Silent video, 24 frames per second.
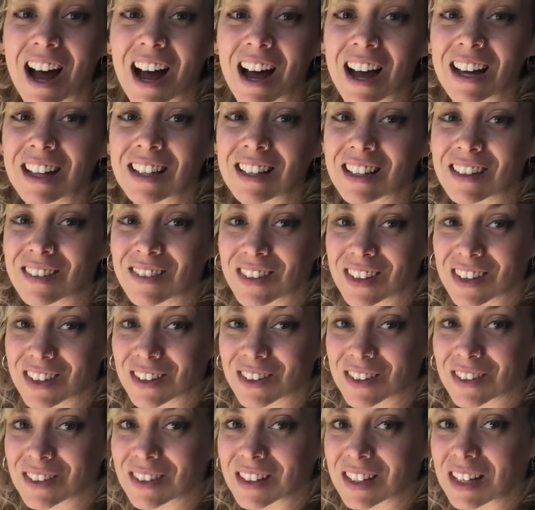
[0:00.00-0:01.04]
I Love You.
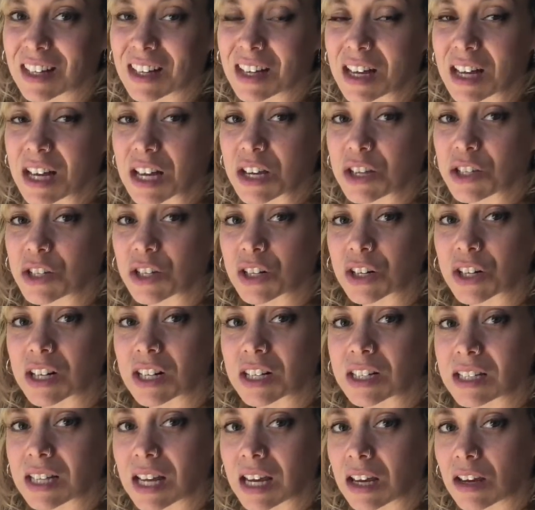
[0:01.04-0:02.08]
So you're going
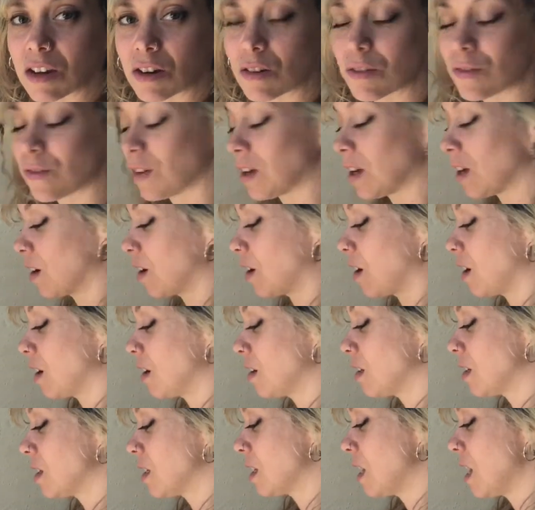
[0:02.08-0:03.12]
to take your
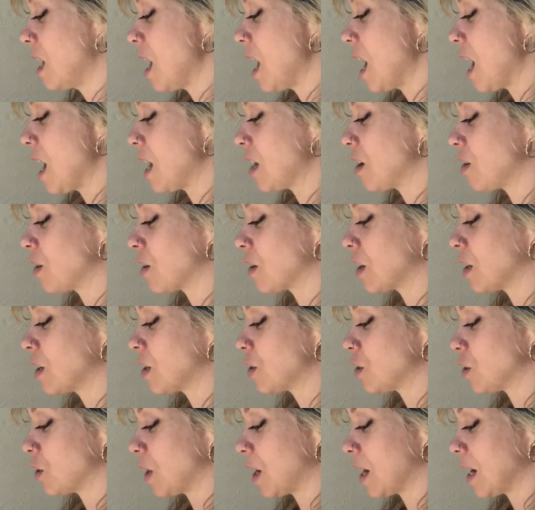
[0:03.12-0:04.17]
fingers and you're going to
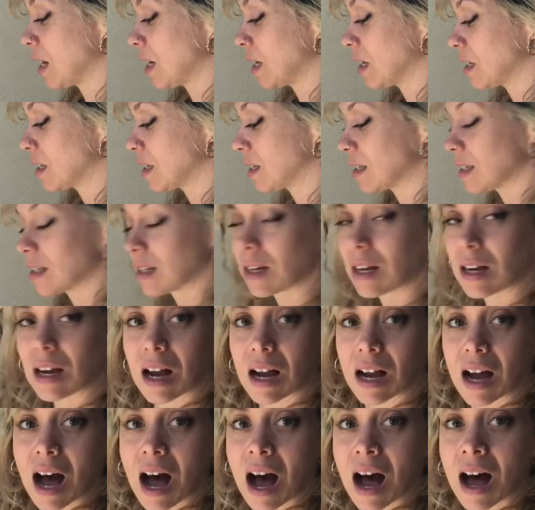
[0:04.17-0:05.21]
trace
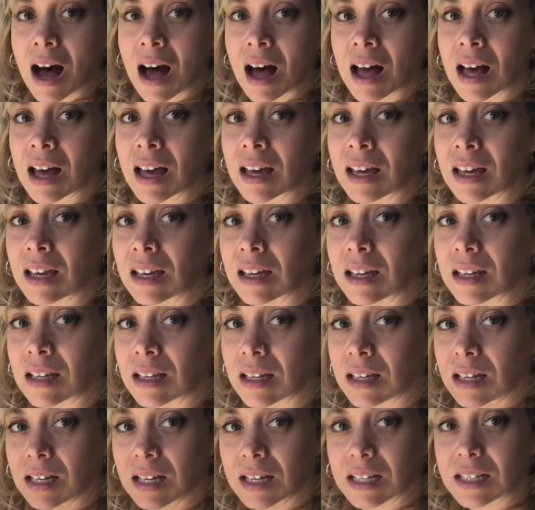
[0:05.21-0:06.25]
I
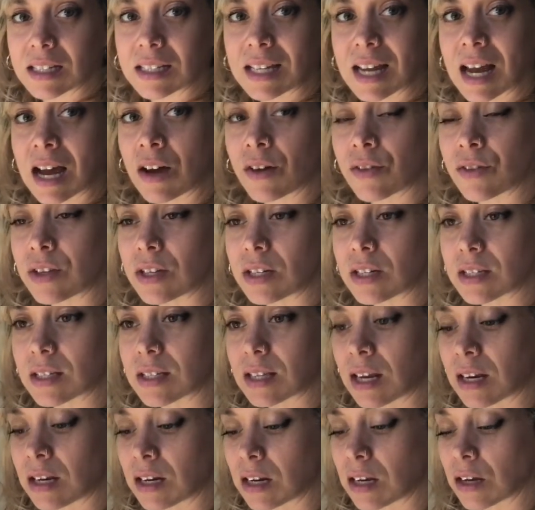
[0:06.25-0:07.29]
down the
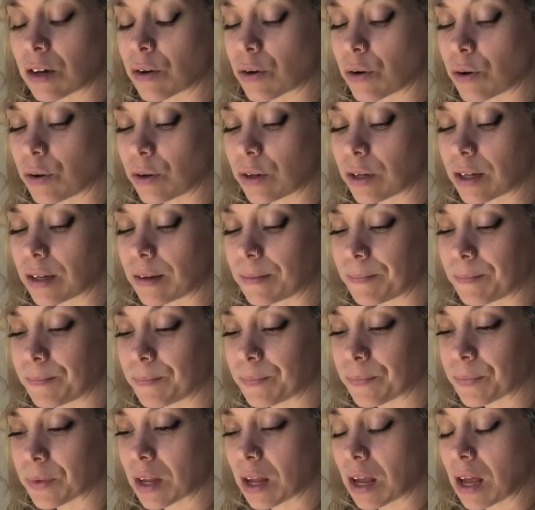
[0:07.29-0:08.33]
descending colon.
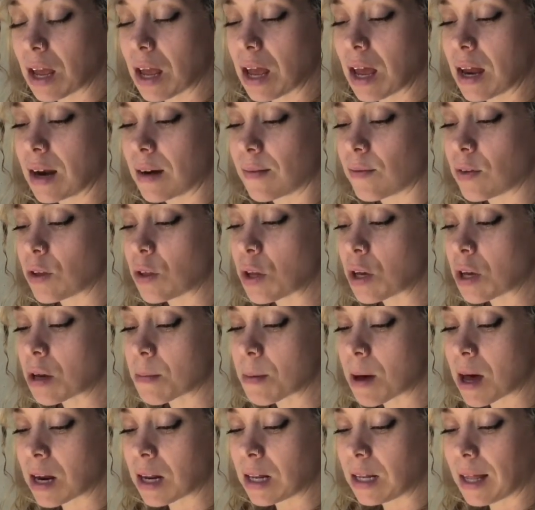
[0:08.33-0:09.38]
If you think
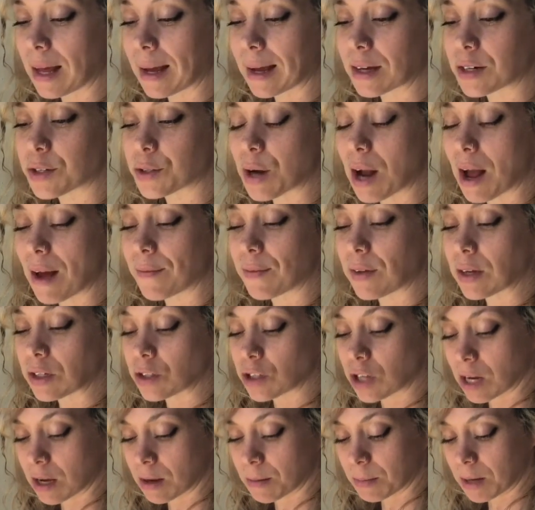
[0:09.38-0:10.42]
about it like a traffic
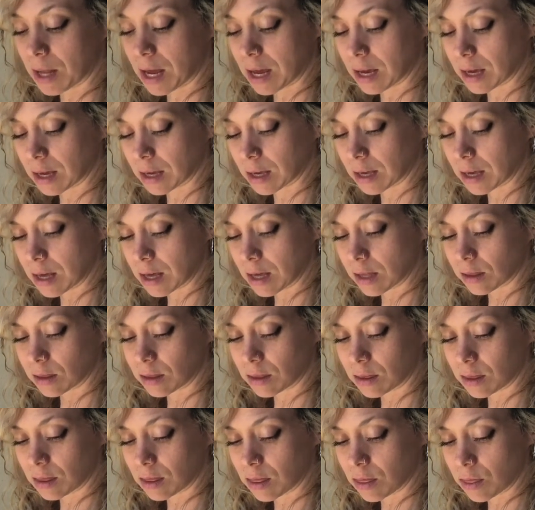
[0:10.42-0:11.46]
jam, like
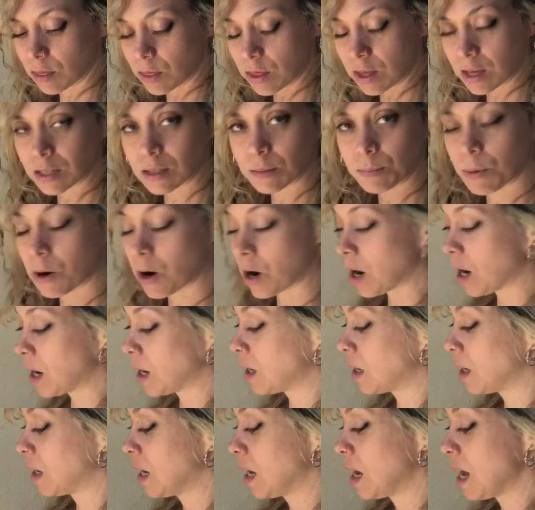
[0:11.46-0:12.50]
this
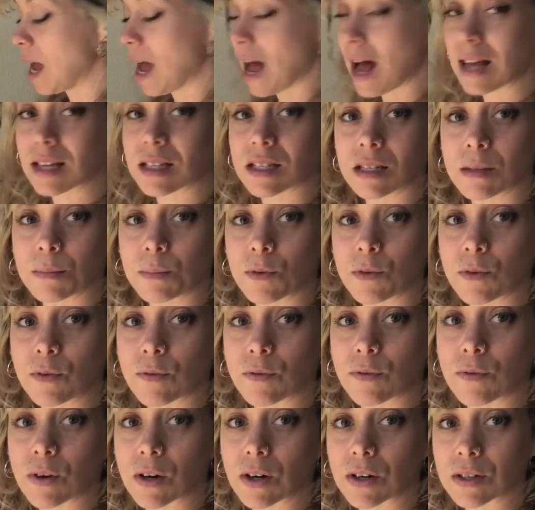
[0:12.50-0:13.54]
part has to move
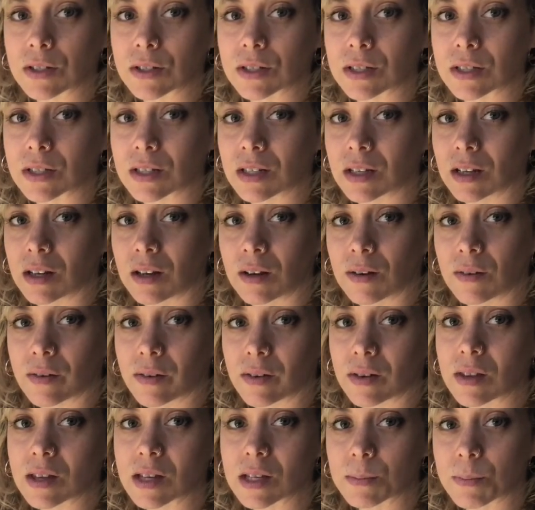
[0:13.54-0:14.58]
first for
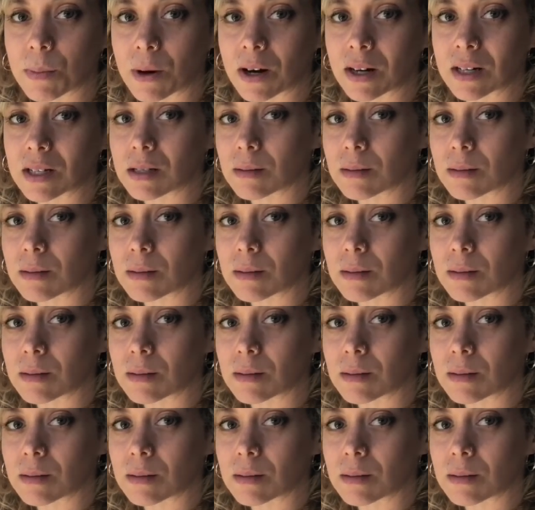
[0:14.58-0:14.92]
this part